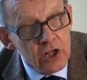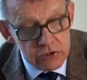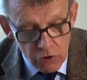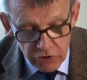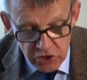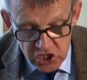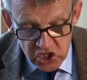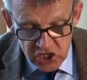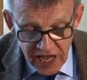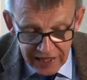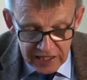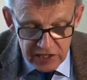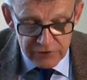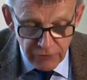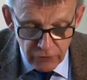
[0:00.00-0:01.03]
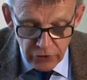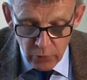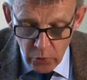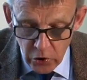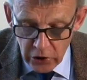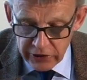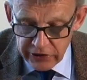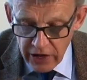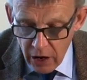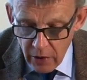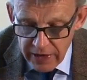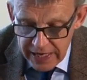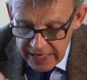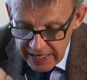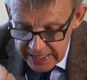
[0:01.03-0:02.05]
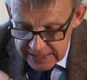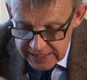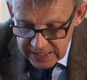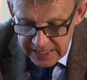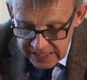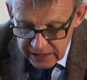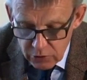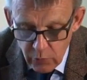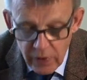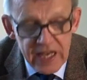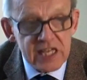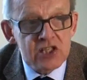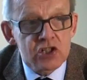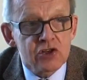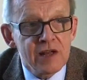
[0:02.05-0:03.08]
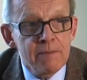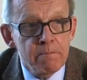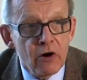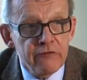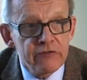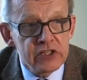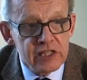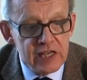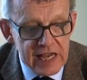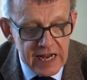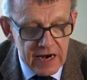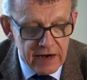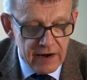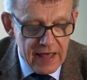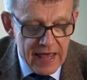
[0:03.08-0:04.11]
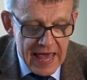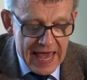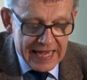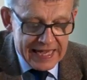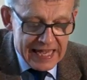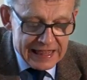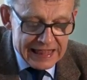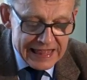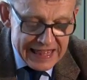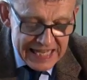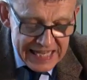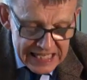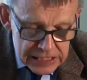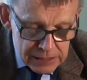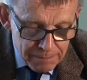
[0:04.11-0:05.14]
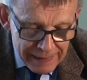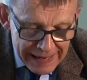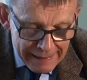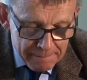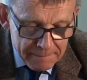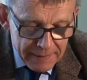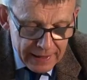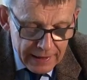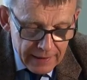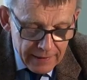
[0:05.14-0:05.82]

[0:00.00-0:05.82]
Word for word: So the challenge for the world now is get away extreme poverty here and get these people